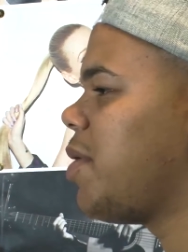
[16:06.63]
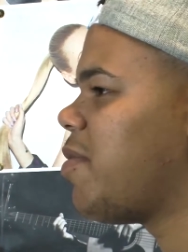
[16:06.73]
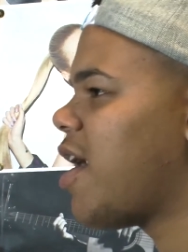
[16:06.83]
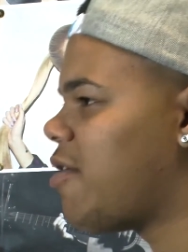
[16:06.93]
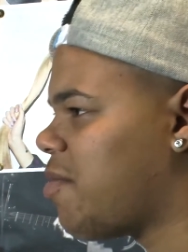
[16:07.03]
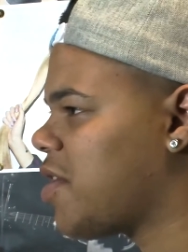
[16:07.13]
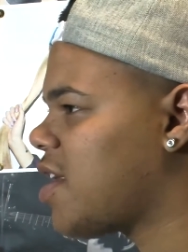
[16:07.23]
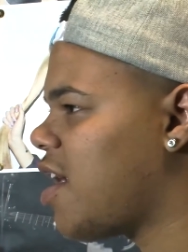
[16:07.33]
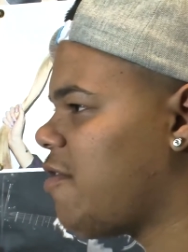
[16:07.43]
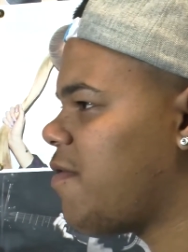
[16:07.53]
be proud of
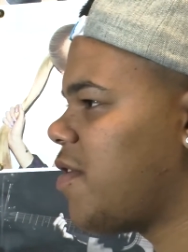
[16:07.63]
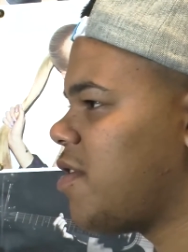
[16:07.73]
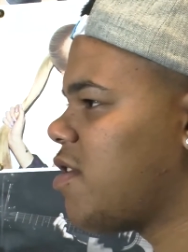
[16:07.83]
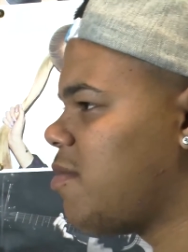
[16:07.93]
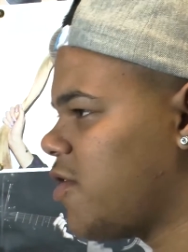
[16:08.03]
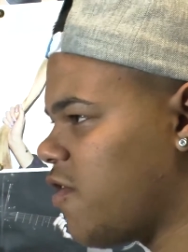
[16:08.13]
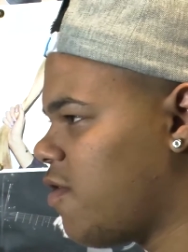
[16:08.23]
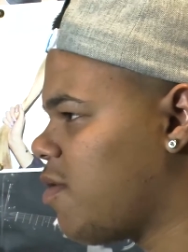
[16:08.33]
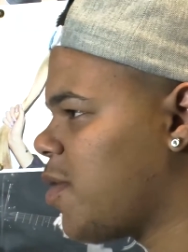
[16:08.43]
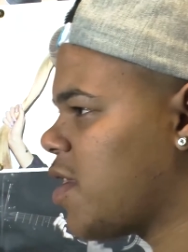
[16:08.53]
myself and to be
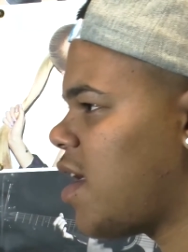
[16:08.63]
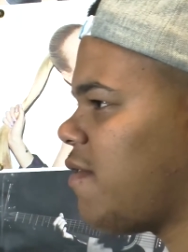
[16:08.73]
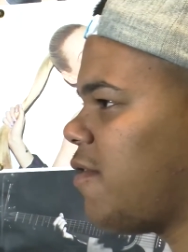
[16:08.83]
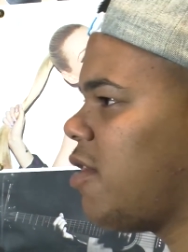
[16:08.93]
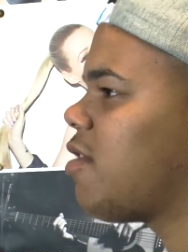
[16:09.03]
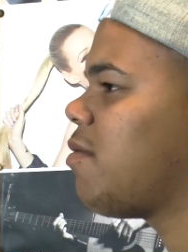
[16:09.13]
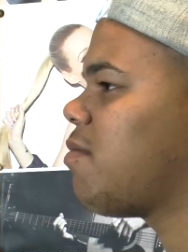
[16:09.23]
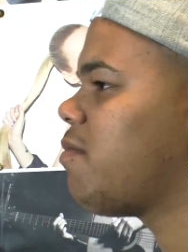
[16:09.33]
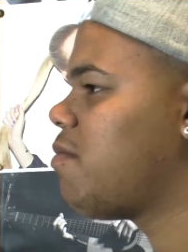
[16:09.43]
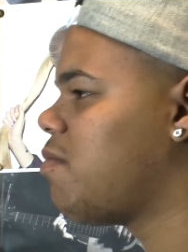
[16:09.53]
true to myself and to
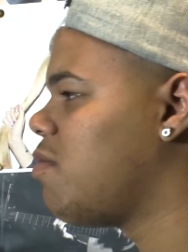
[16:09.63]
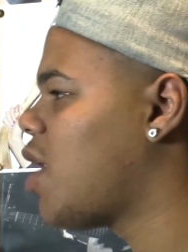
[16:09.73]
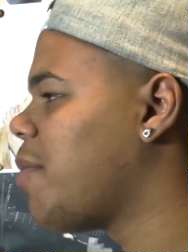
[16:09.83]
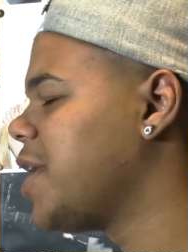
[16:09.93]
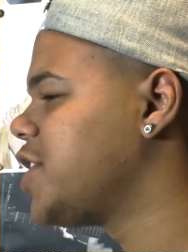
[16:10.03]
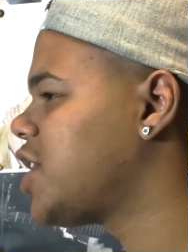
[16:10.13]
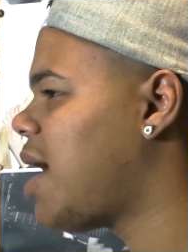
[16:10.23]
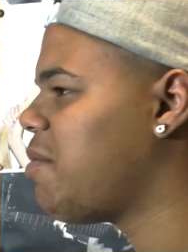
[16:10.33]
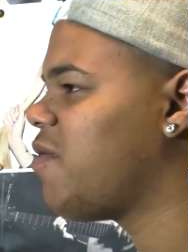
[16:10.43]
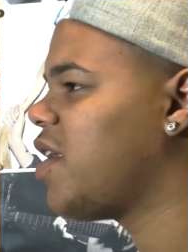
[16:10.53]
not be
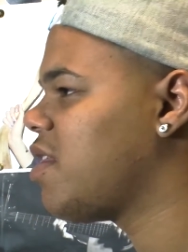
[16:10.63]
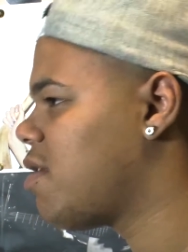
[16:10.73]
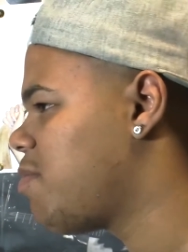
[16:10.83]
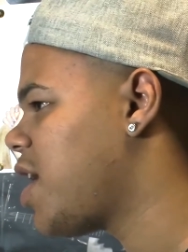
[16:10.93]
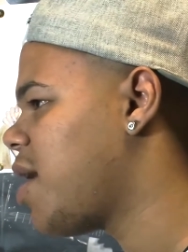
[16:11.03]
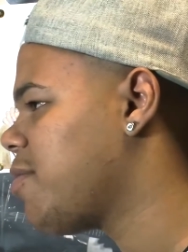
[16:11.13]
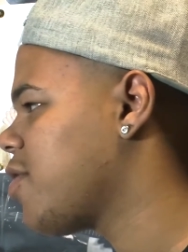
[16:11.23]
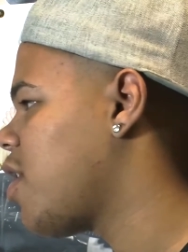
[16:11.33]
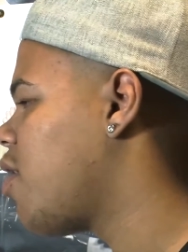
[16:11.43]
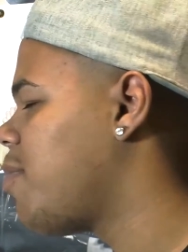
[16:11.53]
ashamed of it and to be able
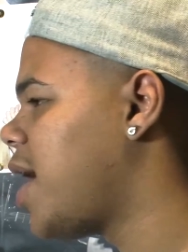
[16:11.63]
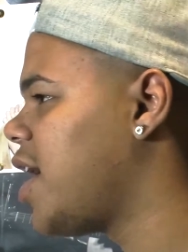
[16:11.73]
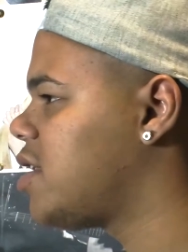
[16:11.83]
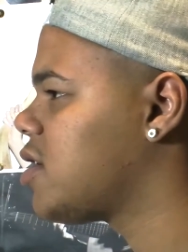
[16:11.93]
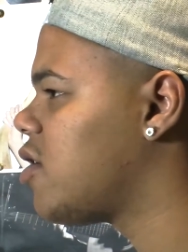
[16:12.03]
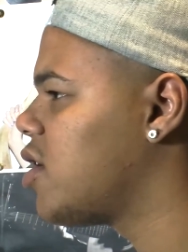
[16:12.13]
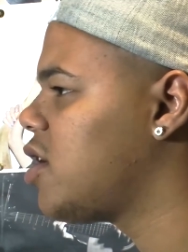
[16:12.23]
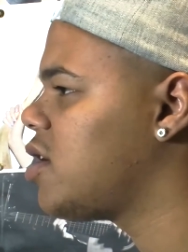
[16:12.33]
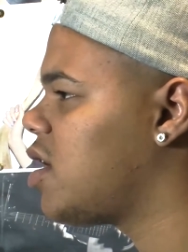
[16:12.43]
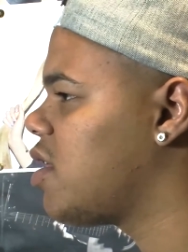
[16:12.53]
to hold my head
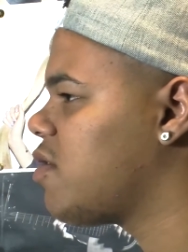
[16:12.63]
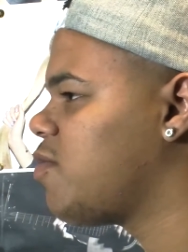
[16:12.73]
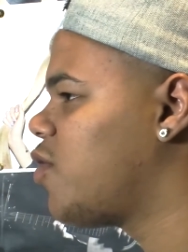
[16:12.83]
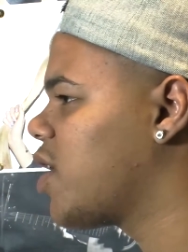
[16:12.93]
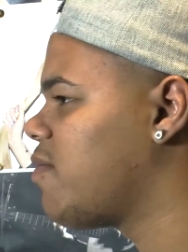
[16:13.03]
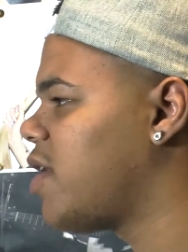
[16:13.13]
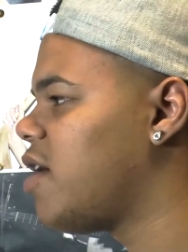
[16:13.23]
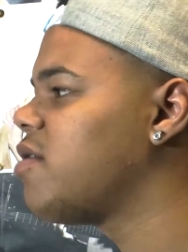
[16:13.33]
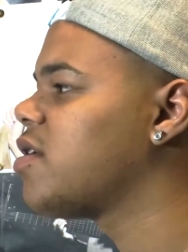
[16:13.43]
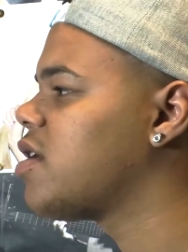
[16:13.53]
higher as I'm walking
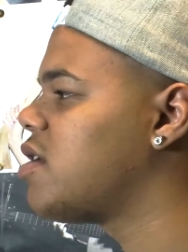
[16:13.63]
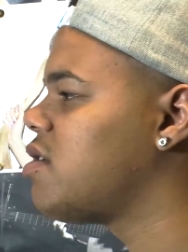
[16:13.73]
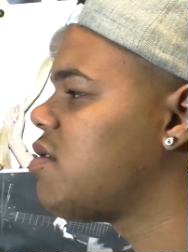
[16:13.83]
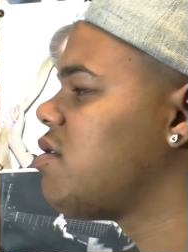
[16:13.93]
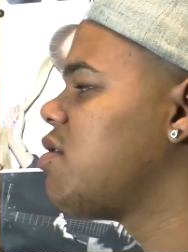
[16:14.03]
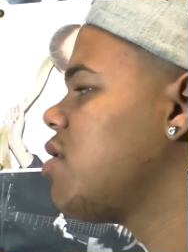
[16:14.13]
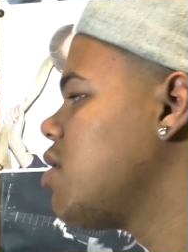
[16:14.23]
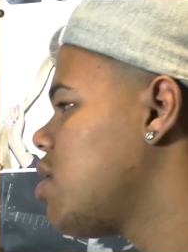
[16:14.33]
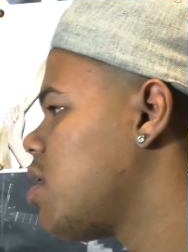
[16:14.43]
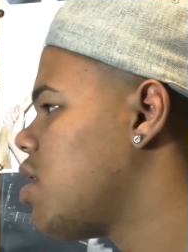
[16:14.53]
around. And
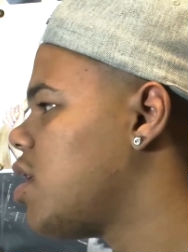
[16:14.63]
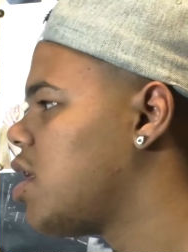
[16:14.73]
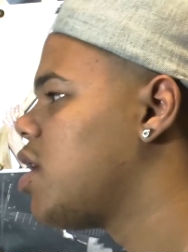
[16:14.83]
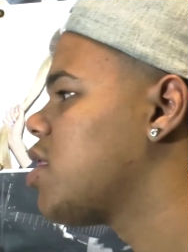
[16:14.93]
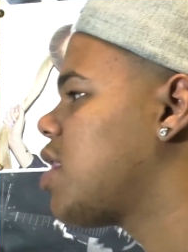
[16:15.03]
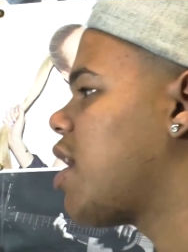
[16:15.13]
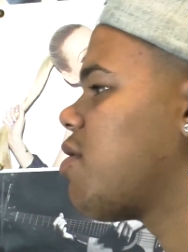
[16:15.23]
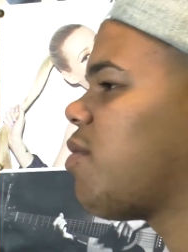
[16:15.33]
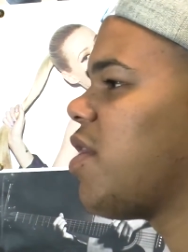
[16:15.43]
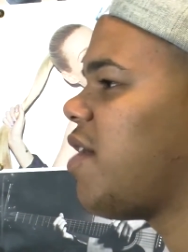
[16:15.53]

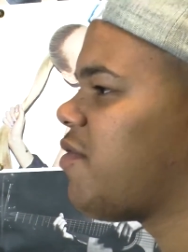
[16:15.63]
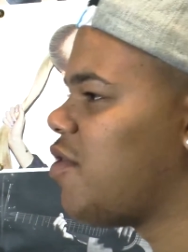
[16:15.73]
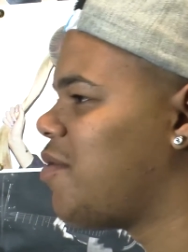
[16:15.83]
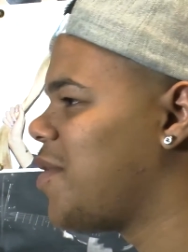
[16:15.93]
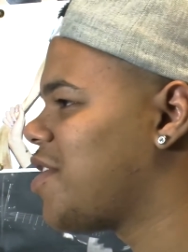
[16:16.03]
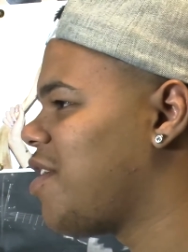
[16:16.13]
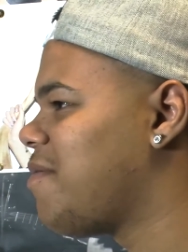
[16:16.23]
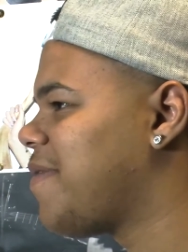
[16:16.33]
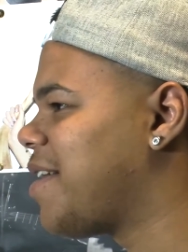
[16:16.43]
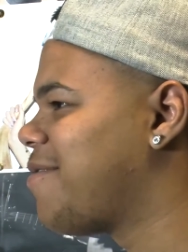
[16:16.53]
that's what they've taught me, so
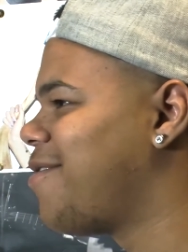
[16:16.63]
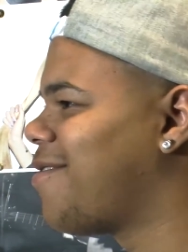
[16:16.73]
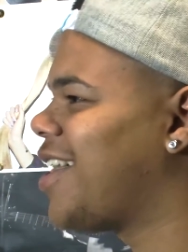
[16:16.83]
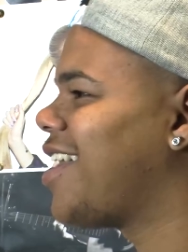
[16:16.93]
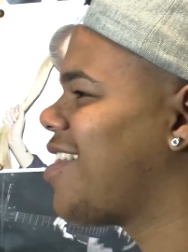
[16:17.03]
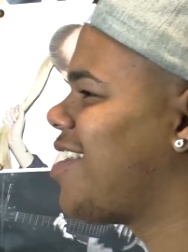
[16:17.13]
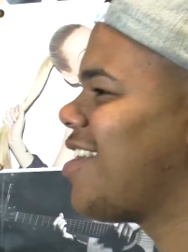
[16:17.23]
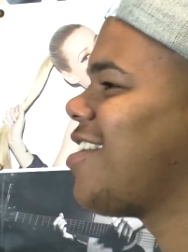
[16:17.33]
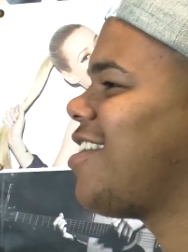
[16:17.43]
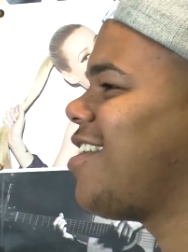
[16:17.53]
I'm thankful for that.
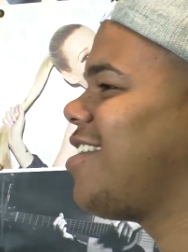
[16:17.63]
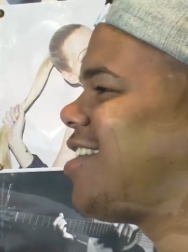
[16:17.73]
So.